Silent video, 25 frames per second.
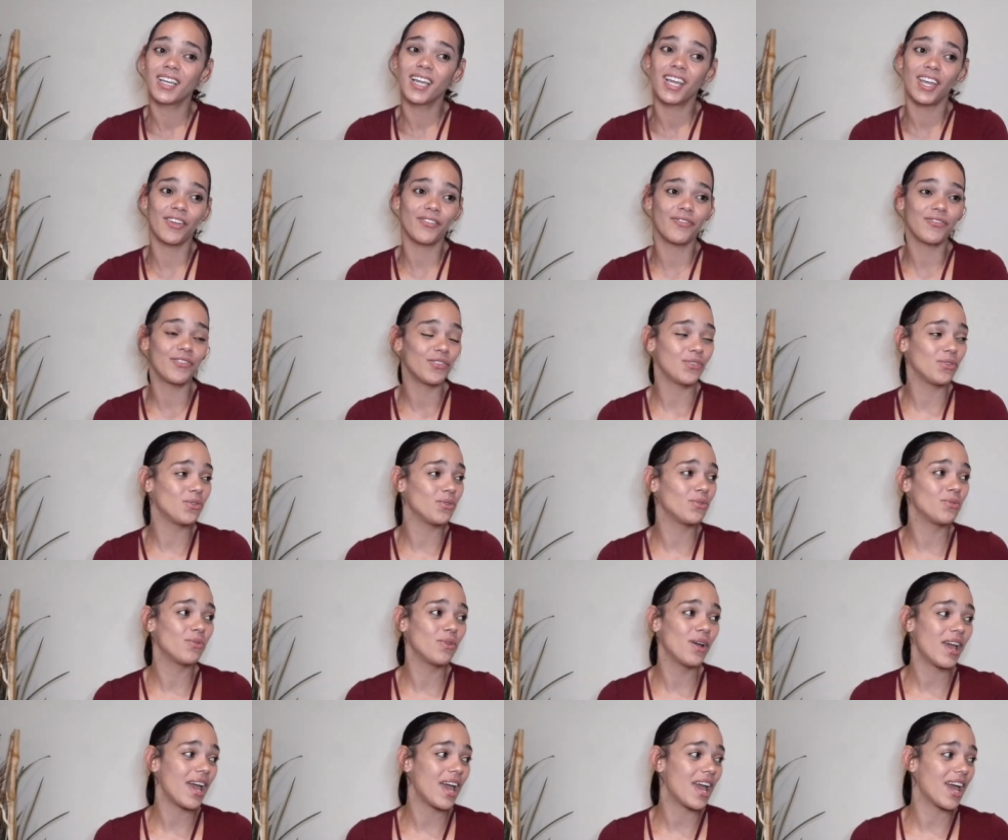If
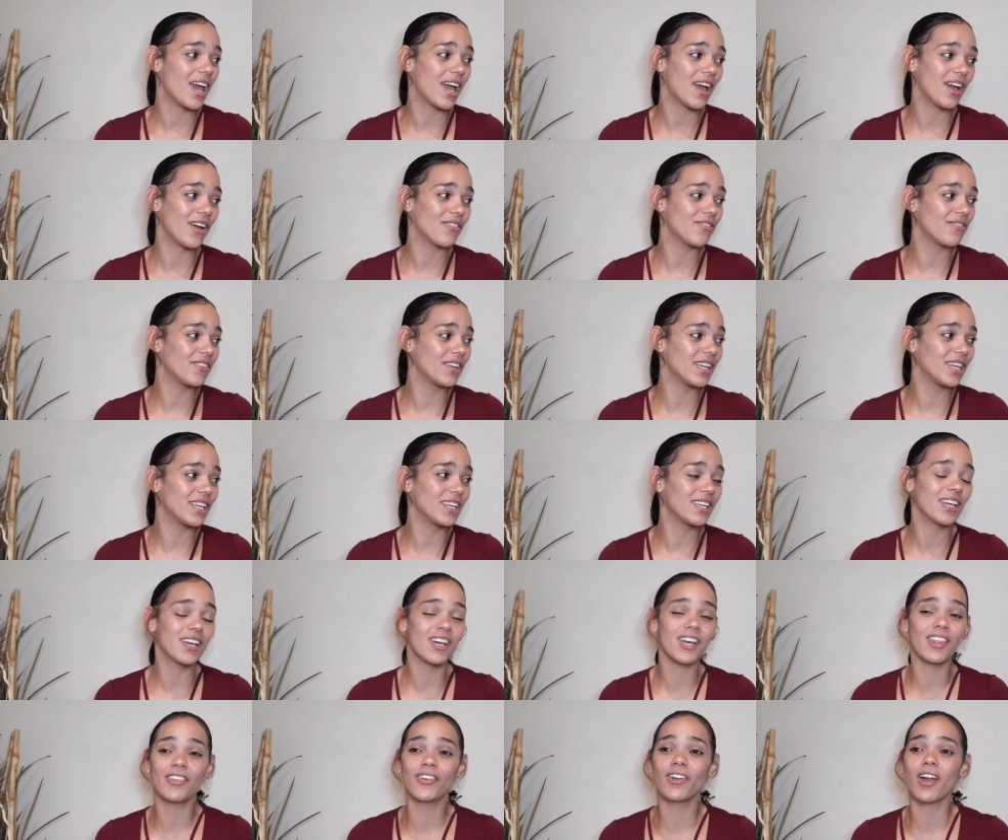you have
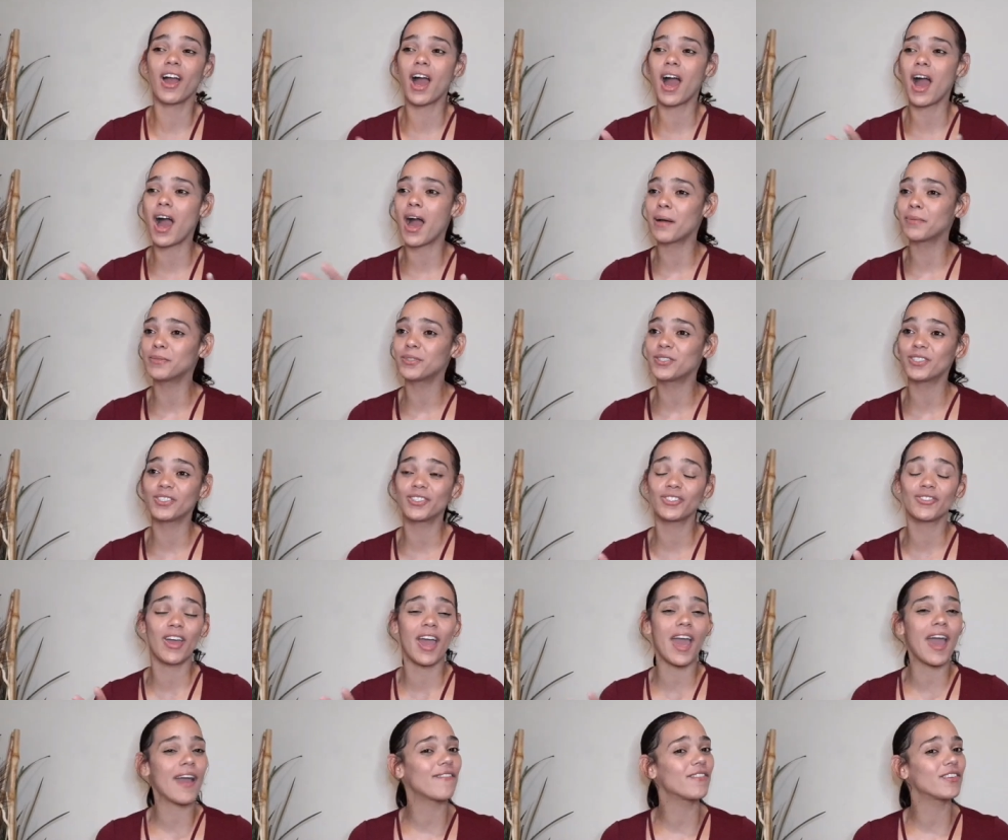any other options
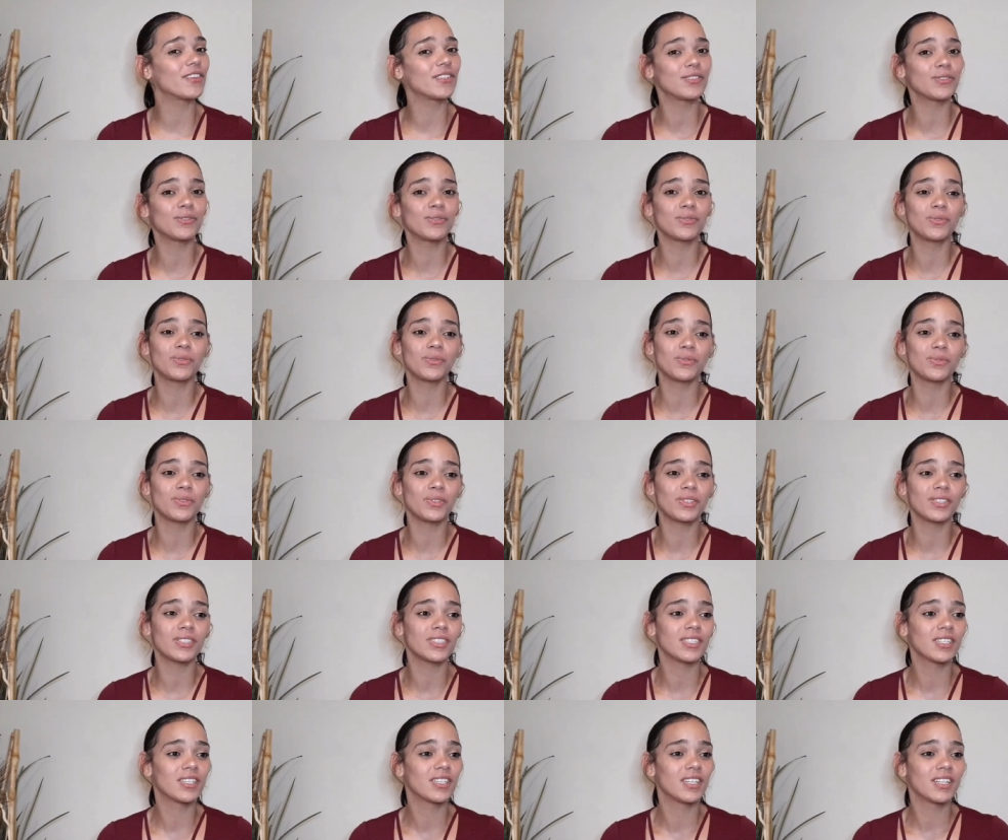or
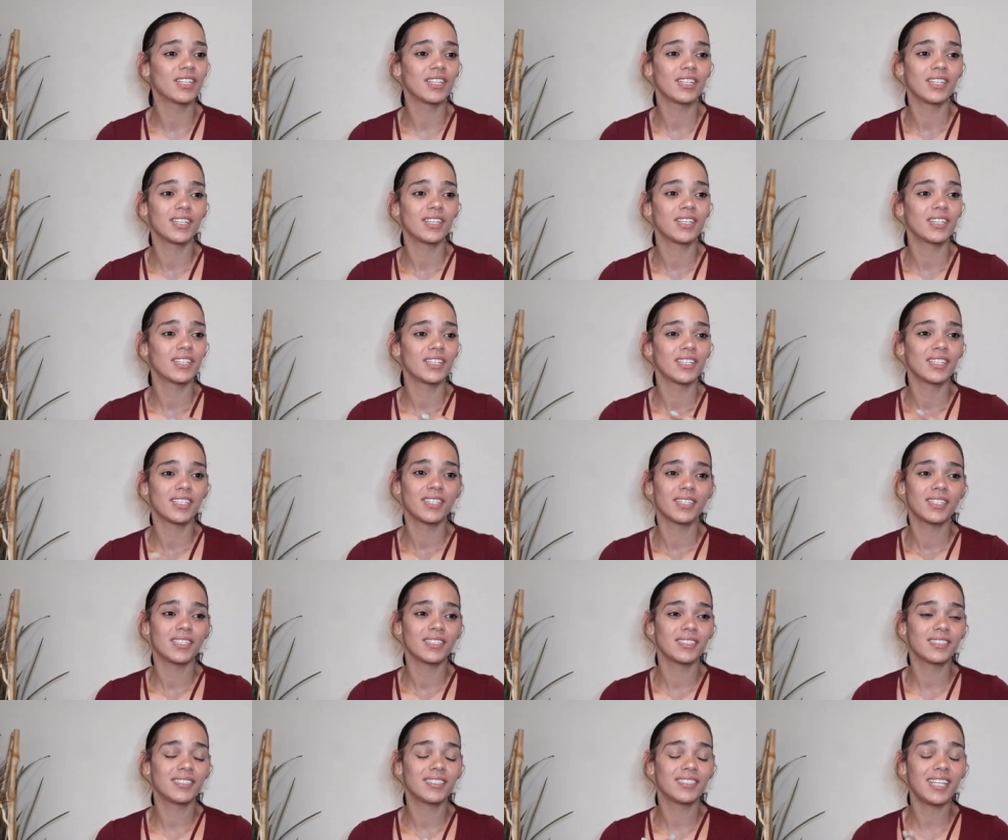avenues,
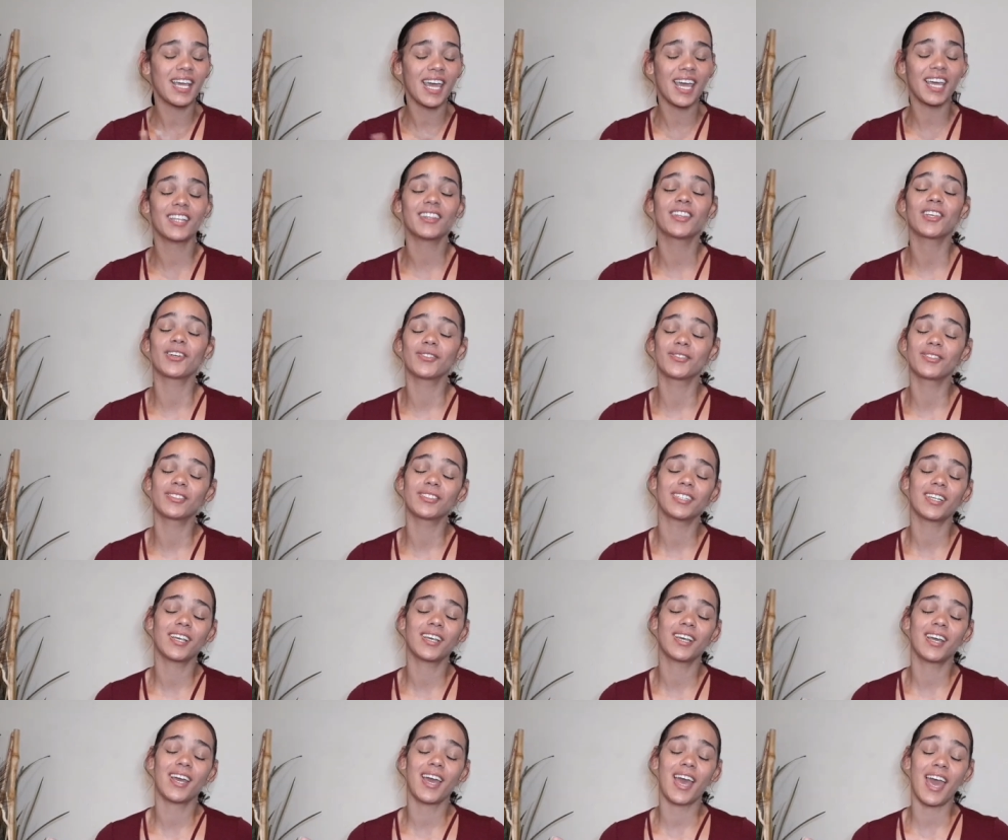take those
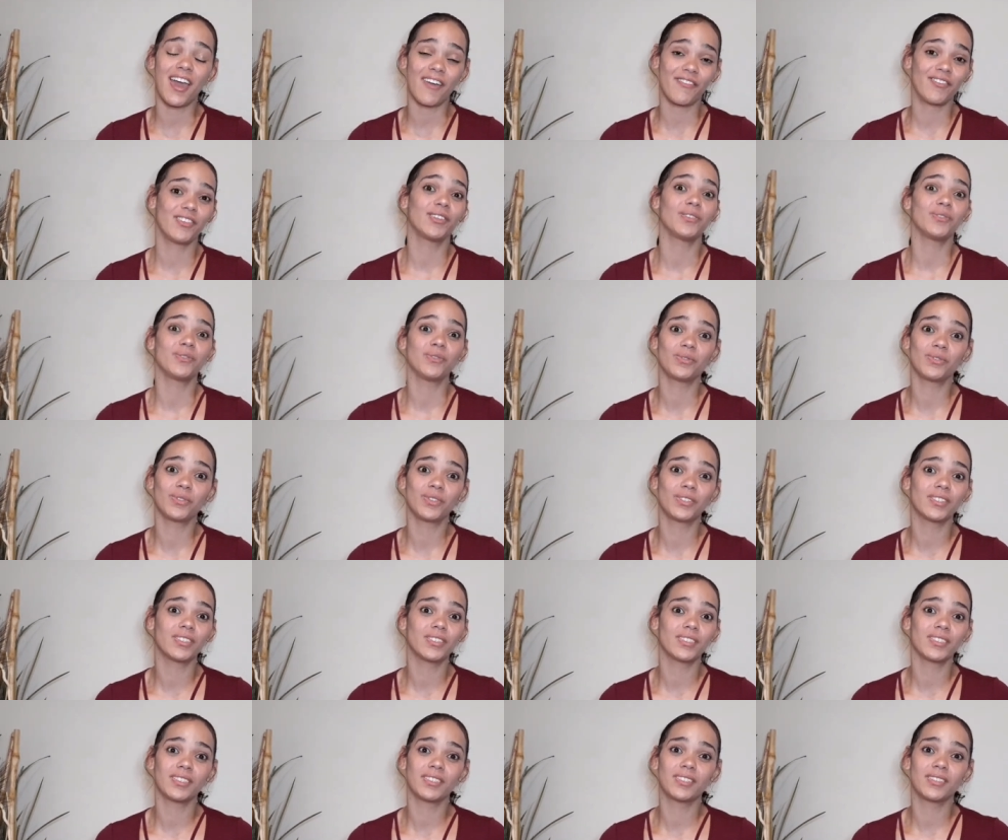avenues.